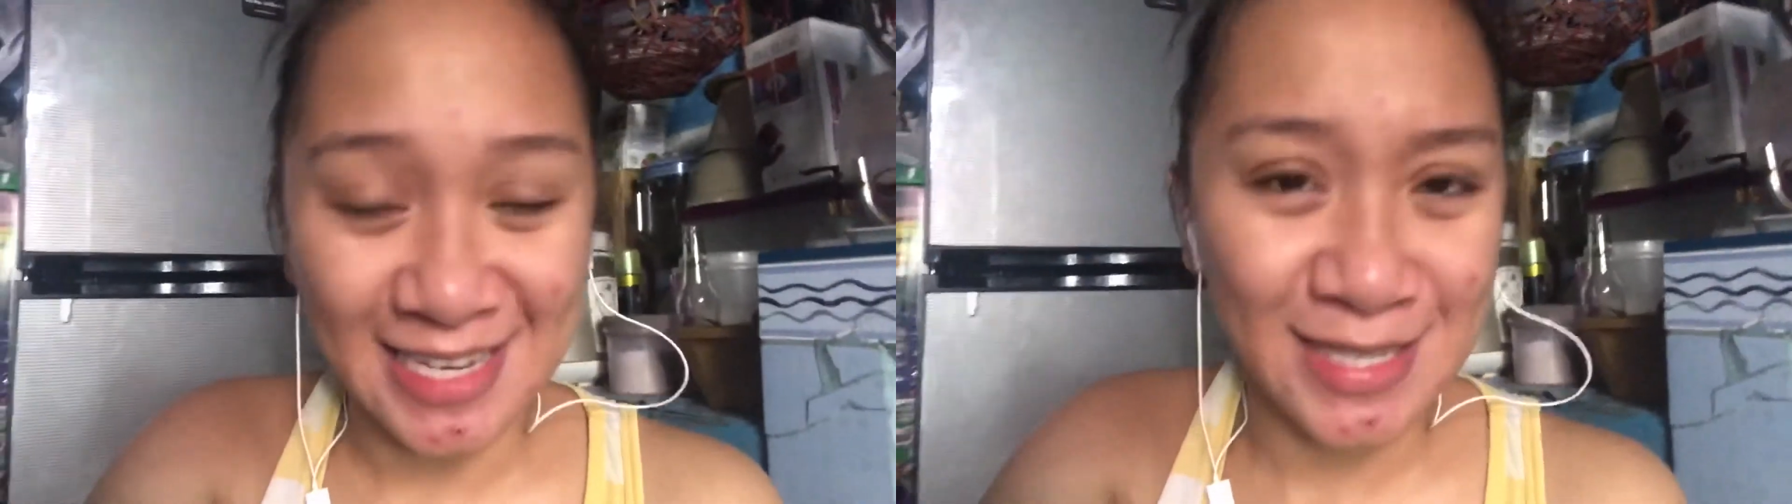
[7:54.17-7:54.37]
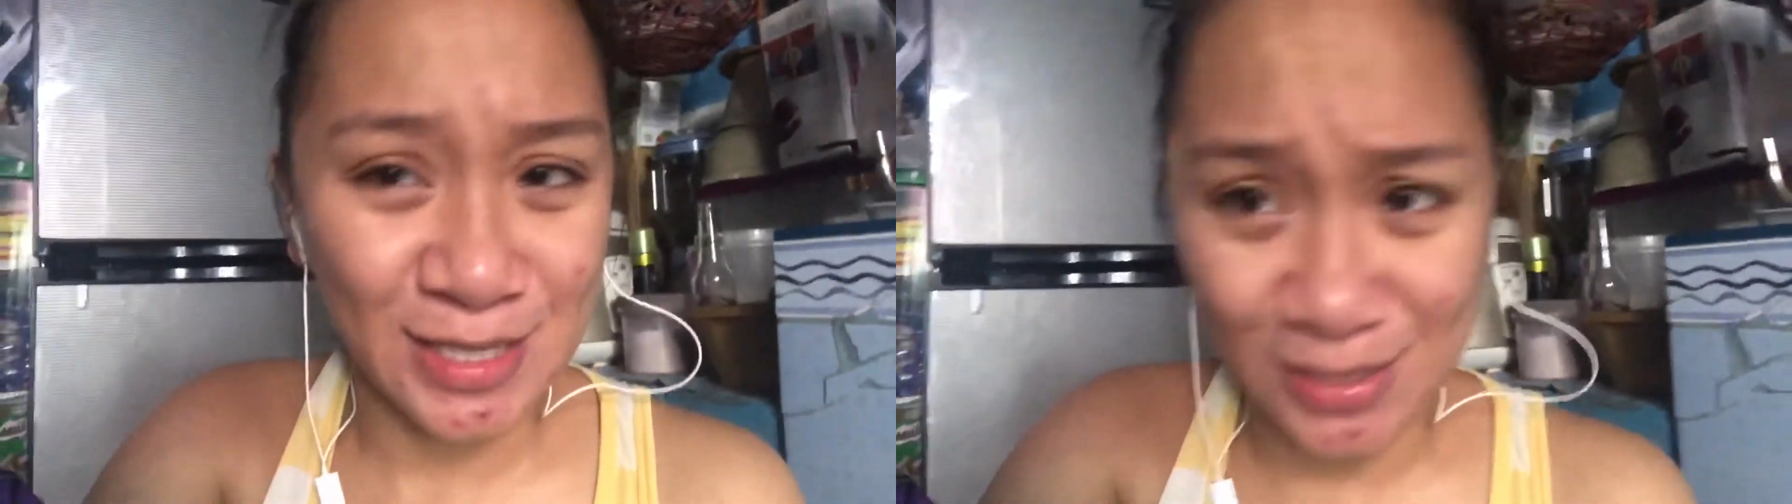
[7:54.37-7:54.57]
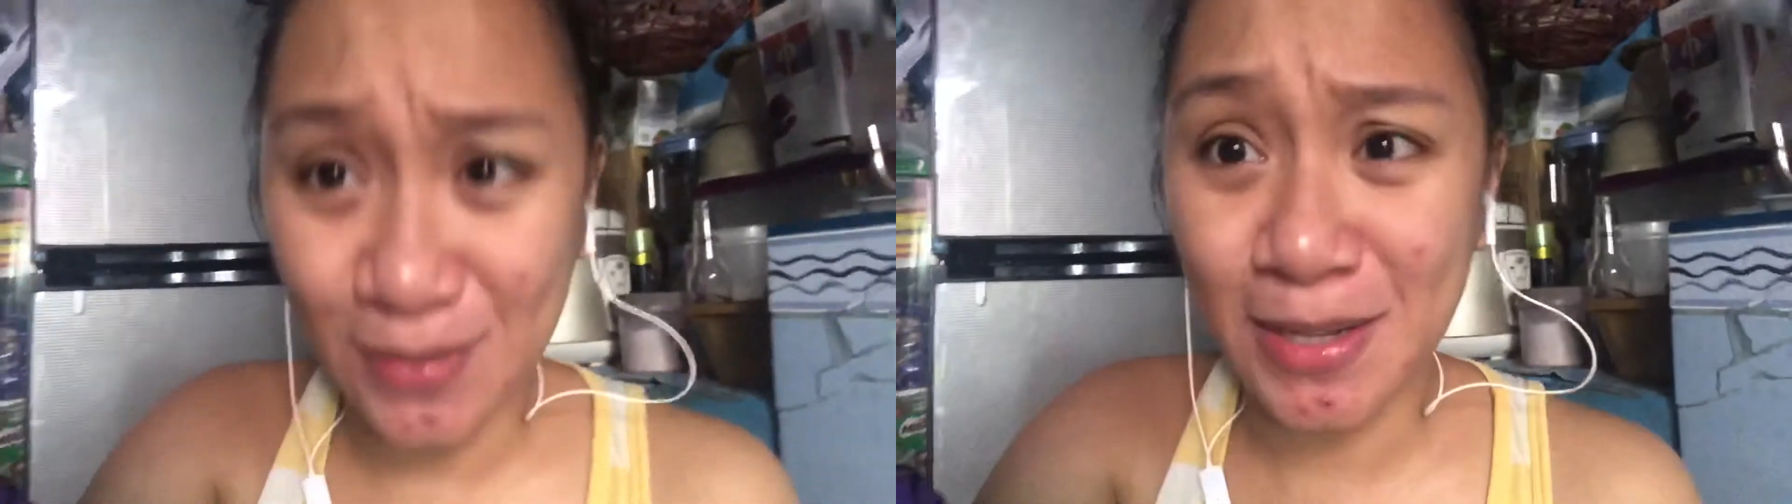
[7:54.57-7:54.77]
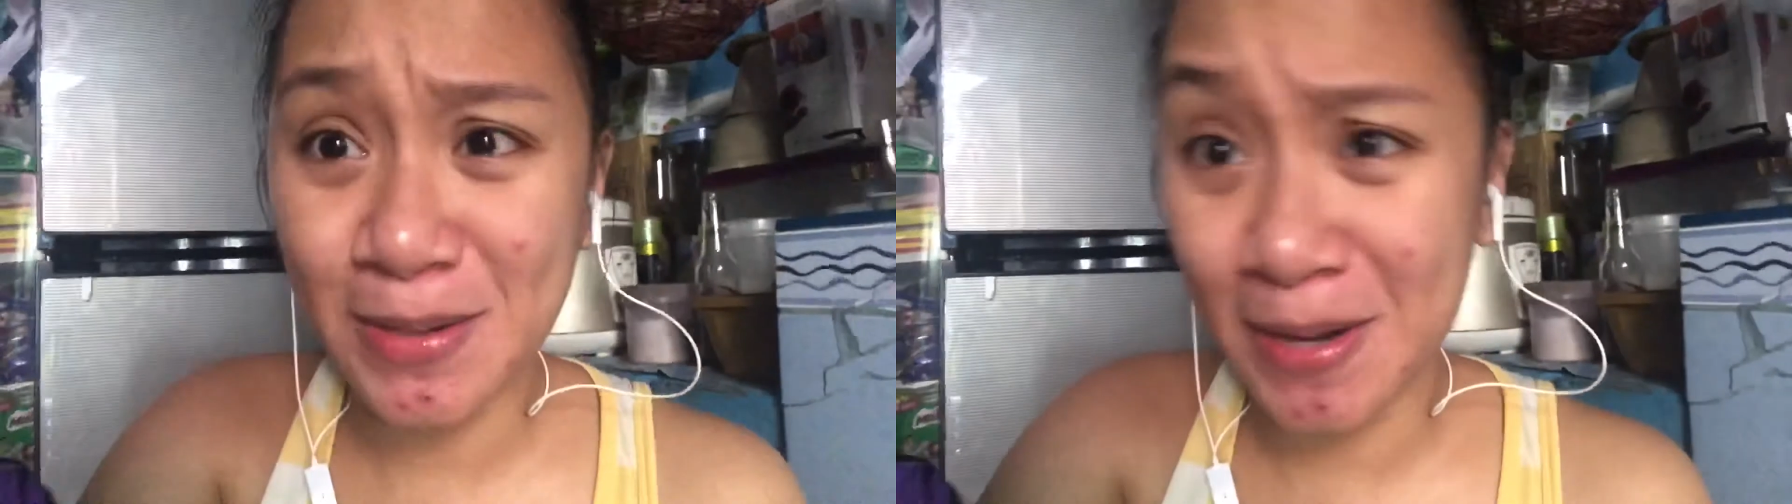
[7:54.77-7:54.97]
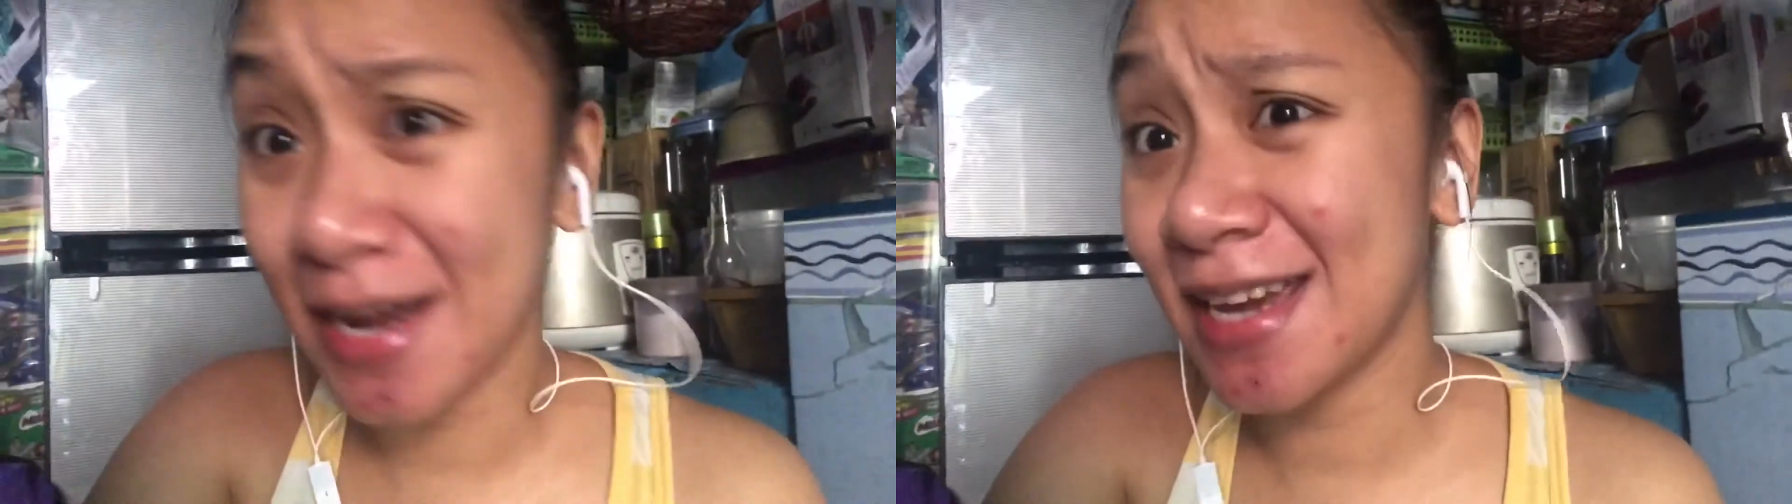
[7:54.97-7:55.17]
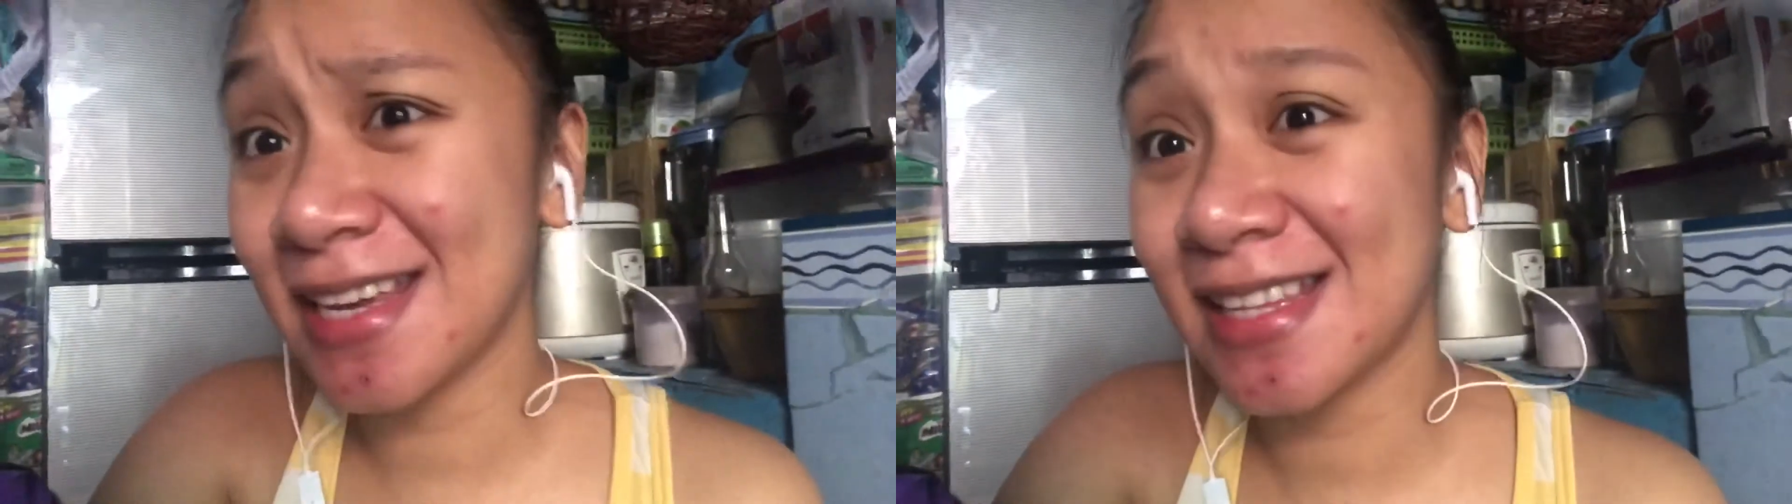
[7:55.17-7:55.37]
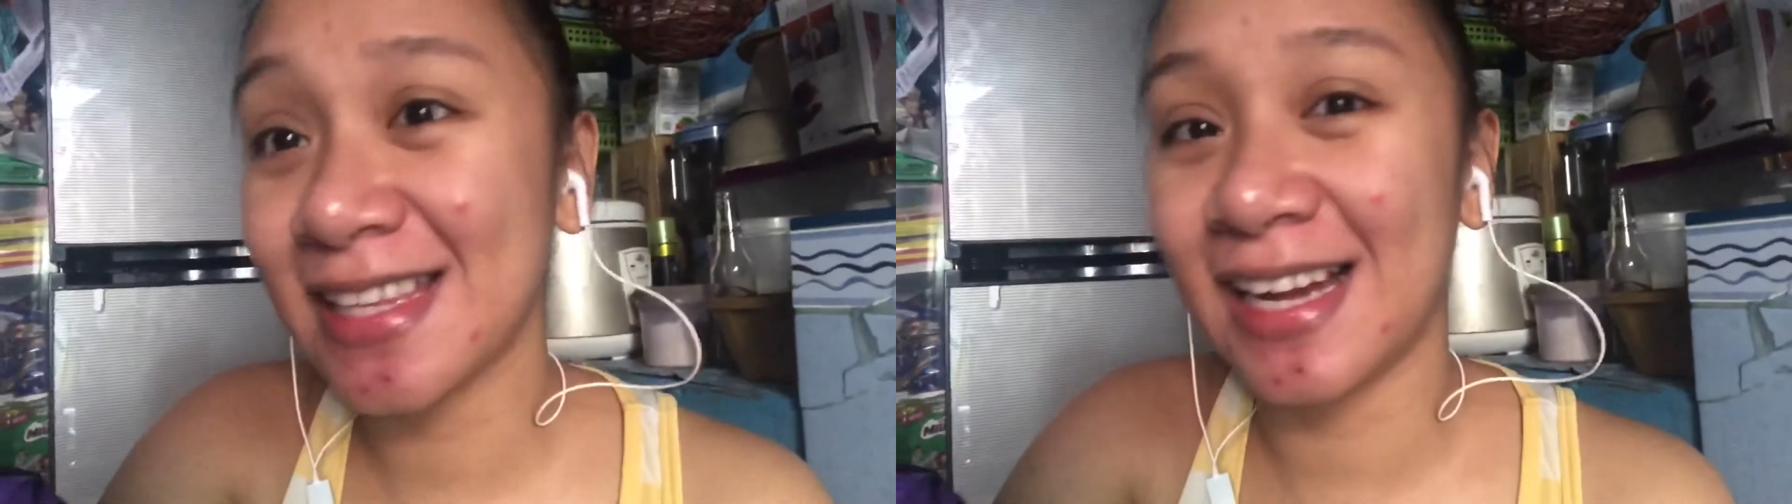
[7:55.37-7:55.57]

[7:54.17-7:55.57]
it's doing great.